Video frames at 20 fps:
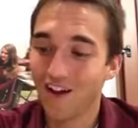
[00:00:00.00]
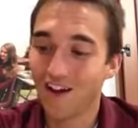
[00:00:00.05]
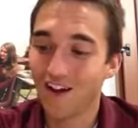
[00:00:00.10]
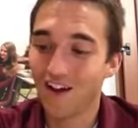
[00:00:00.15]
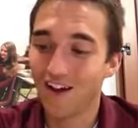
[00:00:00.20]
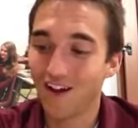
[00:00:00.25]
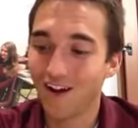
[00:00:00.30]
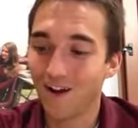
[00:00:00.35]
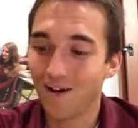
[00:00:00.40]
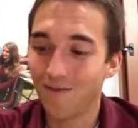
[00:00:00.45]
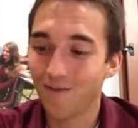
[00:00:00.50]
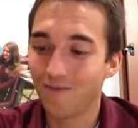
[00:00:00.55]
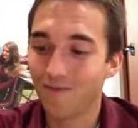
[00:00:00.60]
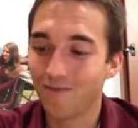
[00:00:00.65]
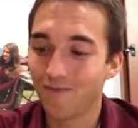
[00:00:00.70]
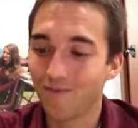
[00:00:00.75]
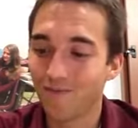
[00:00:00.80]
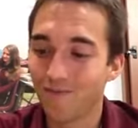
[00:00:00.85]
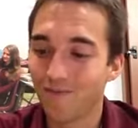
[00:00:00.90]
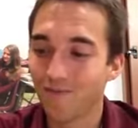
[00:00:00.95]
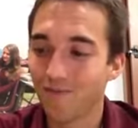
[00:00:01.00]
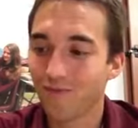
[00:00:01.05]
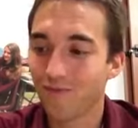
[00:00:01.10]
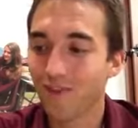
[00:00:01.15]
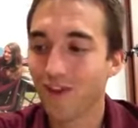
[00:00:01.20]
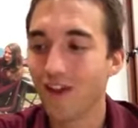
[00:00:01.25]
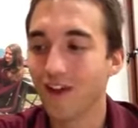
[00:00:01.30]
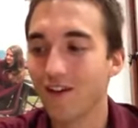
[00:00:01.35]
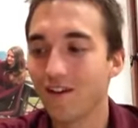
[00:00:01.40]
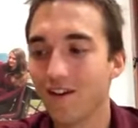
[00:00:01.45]

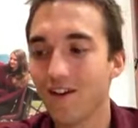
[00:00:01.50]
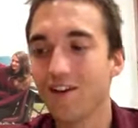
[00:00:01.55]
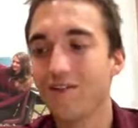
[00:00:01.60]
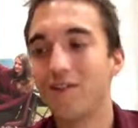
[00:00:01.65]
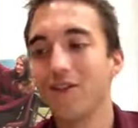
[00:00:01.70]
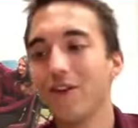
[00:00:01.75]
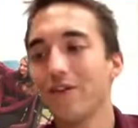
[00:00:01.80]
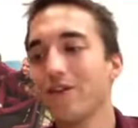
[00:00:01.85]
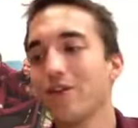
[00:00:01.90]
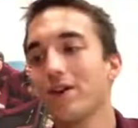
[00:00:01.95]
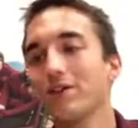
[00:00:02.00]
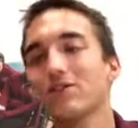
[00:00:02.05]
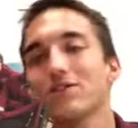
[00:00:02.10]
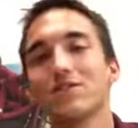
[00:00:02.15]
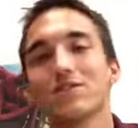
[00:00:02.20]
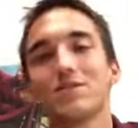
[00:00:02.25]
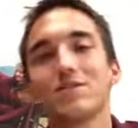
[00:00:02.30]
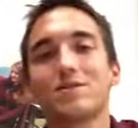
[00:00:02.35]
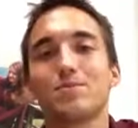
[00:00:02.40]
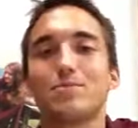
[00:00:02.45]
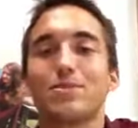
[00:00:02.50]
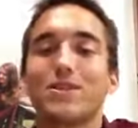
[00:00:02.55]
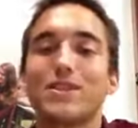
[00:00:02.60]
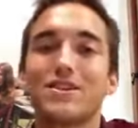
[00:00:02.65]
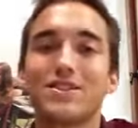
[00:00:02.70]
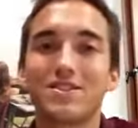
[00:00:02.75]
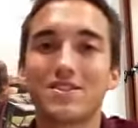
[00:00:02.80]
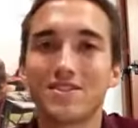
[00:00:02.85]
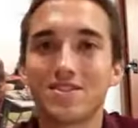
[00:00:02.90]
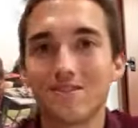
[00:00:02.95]
Yeah, and if you have questions, just
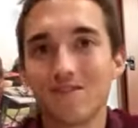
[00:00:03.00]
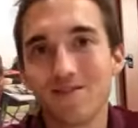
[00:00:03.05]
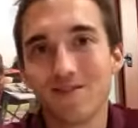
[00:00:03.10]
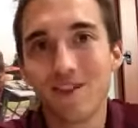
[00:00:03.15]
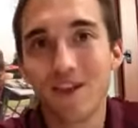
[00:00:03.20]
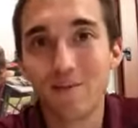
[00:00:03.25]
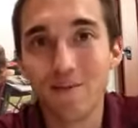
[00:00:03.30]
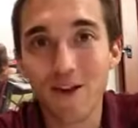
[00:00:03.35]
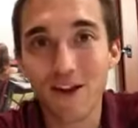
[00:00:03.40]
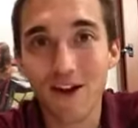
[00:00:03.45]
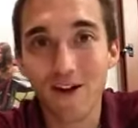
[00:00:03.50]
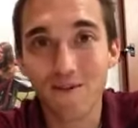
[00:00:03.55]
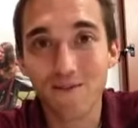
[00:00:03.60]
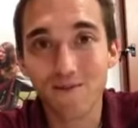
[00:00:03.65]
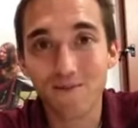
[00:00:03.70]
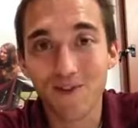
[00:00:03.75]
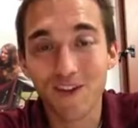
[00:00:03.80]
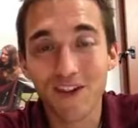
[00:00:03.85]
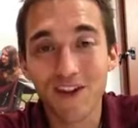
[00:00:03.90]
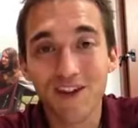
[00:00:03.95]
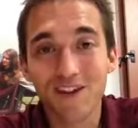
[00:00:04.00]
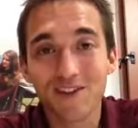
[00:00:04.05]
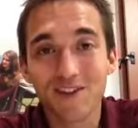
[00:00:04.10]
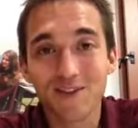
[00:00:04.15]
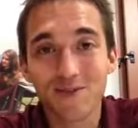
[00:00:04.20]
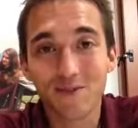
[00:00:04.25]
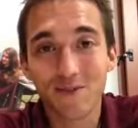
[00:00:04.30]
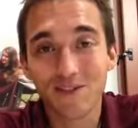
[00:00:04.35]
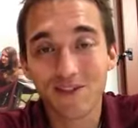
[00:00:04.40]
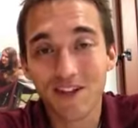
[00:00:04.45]
please let me know.
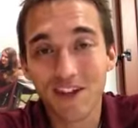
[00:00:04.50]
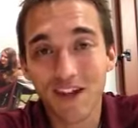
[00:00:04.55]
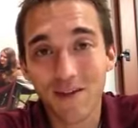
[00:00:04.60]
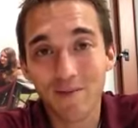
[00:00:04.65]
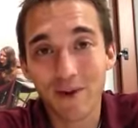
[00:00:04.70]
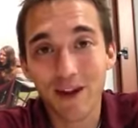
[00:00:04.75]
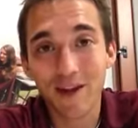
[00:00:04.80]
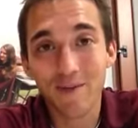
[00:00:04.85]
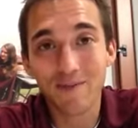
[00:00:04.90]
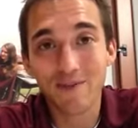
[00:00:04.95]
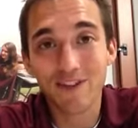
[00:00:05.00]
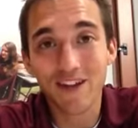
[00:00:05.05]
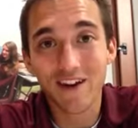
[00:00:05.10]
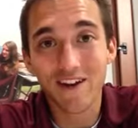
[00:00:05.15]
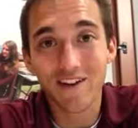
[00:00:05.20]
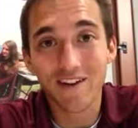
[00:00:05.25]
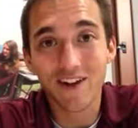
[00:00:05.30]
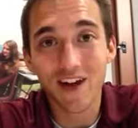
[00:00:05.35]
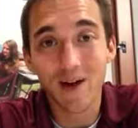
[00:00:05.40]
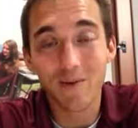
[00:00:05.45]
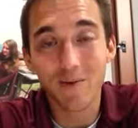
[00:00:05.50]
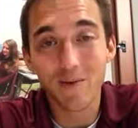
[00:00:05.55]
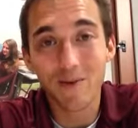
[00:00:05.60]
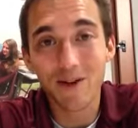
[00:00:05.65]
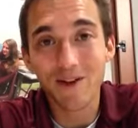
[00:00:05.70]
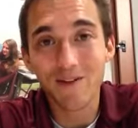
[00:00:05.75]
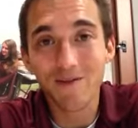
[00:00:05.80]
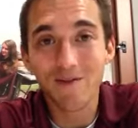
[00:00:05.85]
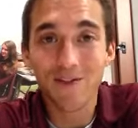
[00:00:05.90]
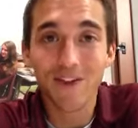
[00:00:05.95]
So once again, my name was Eric
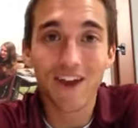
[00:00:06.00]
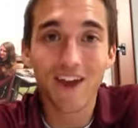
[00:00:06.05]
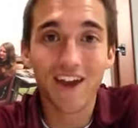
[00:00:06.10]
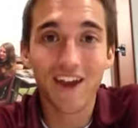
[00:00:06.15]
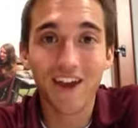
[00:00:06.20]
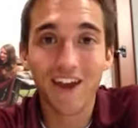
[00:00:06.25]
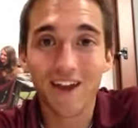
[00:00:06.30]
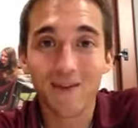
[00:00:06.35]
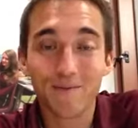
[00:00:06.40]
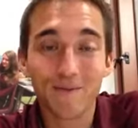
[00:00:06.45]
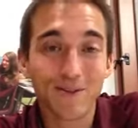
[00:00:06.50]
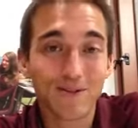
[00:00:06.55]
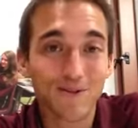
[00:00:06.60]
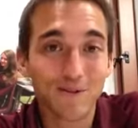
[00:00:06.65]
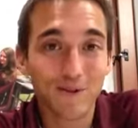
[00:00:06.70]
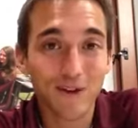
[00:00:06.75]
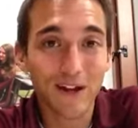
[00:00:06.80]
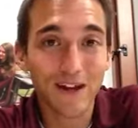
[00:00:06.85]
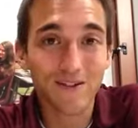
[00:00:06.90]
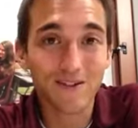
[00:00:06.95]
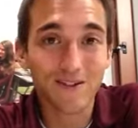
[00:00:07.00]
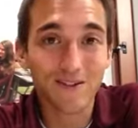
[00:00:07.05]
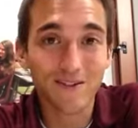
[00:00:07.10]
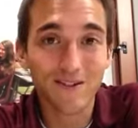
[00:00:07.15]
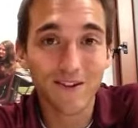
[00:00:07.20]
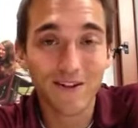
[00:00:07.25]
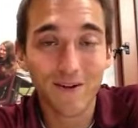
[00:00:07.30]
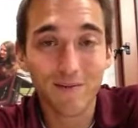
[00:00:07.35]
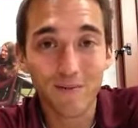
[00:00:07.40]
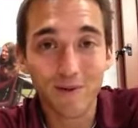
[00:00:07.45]
Gommerman, and I'm the school counselor
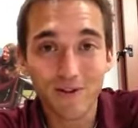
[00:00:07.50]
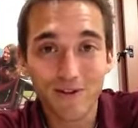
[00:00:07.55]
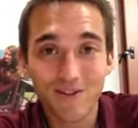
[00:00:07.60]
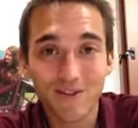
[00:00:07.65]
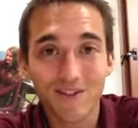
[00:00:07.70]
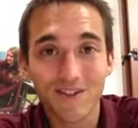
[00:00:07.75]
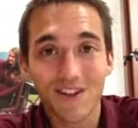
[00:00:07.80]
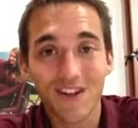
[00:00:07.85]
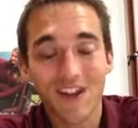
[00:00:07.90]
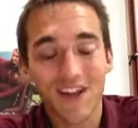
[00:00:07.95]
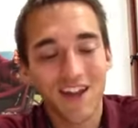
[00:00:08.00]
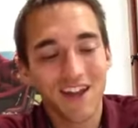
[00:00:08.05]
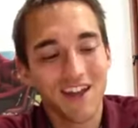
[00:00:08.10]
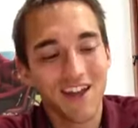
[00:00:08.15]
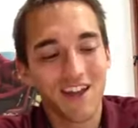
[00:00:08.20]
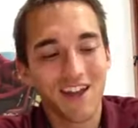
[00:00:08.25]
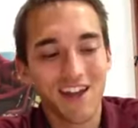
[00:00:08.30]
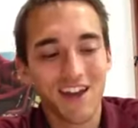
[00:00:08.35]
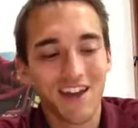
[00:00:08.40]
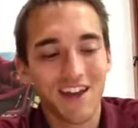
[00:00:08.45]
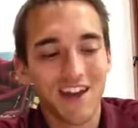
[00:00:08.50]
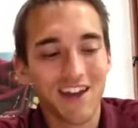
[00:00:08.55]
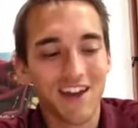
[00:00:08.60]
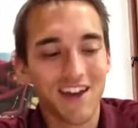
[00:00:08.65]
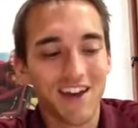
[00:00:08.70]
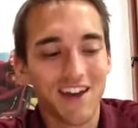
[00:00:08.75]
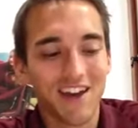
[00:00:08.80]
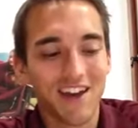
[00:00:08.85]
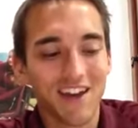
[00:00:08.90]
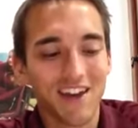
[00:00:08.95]
here at Brooks.
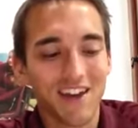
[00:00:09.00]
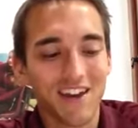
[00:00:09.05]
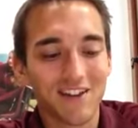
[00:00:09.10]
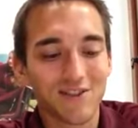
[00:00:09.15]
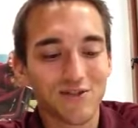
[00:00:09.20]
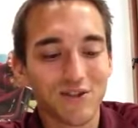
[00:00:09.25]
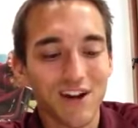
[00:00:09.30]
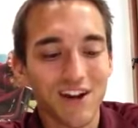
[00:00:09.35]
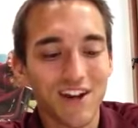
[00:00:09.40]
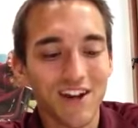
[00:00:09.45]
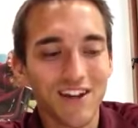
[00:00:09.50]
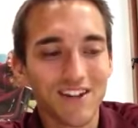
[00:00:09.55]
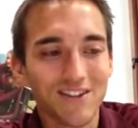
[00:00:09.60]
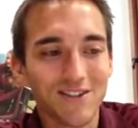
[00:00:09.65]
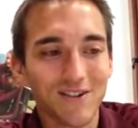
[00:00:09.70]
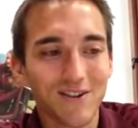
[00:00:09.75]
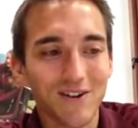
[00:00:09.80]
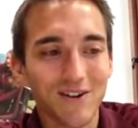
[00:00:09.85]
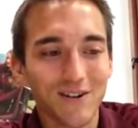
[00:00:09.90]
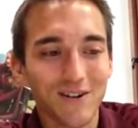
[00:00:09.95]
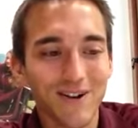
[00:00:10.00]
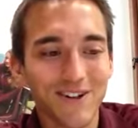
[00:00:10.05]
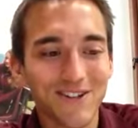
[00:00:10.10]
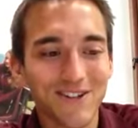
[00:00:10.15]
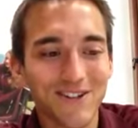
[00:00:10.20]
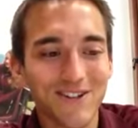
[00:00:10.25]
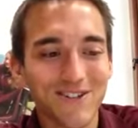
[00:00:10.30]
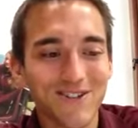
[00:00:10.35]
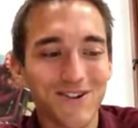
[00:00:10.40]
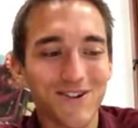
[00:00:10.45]
And I try to answer all your
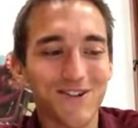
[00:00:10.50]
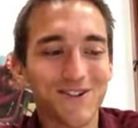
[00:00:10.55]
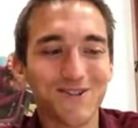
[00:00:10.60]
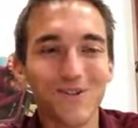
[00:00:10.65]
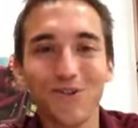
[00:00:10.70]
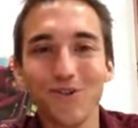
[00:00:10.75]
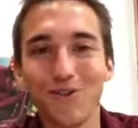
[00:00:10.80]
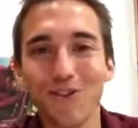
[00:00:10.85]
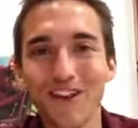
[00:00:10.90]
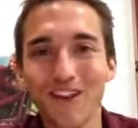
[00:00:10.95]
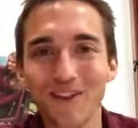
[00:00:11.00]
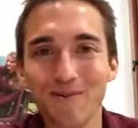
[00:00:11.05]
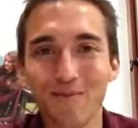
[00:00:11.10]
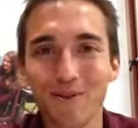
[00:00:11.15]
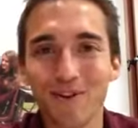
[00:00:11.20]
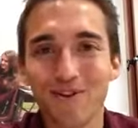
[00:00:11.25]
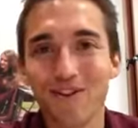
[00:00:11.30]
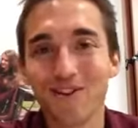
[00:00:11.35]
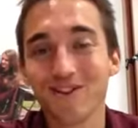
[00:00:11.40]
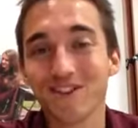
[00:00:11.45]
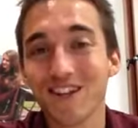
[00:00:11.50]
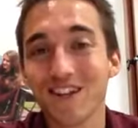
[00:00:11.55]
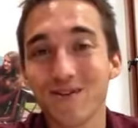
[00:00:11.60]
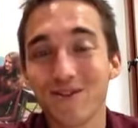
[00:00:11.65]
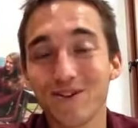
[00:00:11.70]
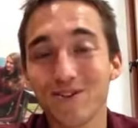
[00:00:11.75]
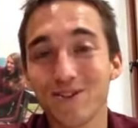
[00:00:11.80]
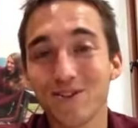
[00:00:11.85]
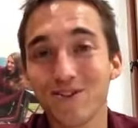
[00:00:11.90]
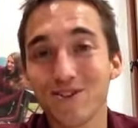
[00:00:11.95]
questions throughout this whole thing, but if there's any
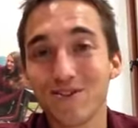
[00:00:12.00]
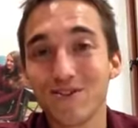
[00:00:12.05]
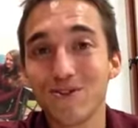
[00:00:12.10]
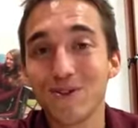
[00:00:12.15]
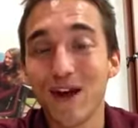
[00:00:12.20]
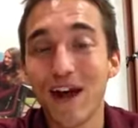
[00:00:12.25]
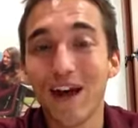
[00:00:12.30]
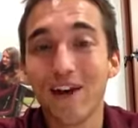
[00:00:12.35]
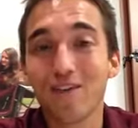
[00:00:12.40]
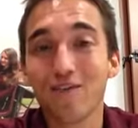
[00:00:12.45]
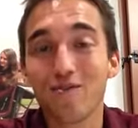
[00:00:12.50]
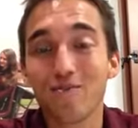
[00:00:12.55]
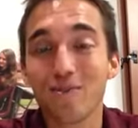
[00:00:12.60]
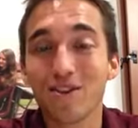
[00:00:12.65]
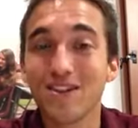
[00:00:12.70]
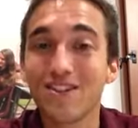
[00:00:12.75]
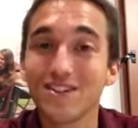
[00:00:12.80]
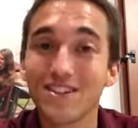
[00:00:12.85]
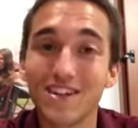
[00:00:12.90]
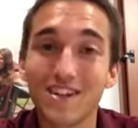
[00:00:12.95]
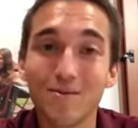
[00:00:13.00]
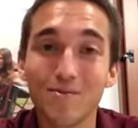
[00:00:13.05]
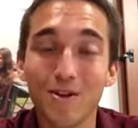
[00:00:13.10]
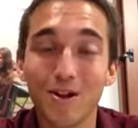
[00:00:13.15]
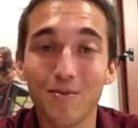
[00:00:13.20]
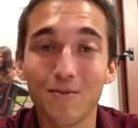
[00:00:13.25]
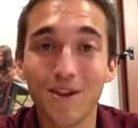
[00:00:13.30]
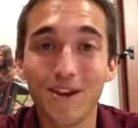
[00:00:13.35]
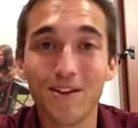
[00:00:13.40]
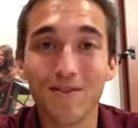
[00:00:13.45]
questions you do have, please
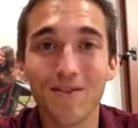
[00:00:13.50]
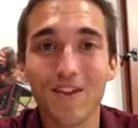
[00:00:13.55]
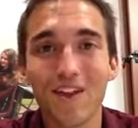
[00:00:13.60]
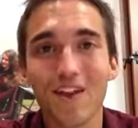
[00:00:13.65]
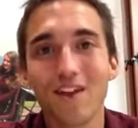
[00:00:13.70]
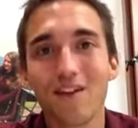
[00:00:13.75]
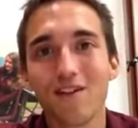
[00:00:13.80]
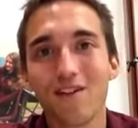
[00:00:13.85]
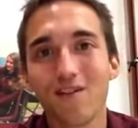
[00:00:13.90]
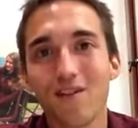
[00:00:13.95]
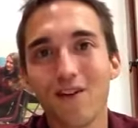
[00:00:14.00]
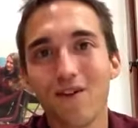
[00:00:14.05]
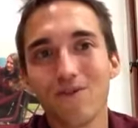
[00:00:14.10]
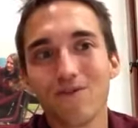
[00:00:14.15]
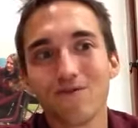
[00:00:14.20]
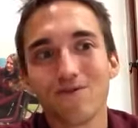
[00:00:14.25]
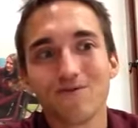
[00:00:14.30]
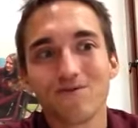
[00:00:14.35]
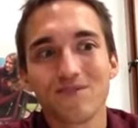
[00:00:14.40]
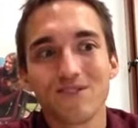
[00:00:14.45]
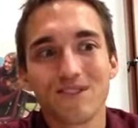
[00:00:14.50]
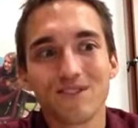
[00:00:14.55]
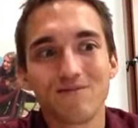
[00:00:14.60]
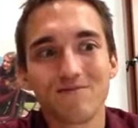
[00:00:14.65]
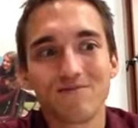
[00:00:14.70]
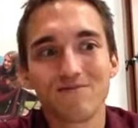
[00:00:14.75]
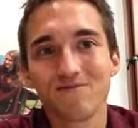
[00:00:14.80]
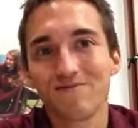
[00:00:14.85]
email me. Phones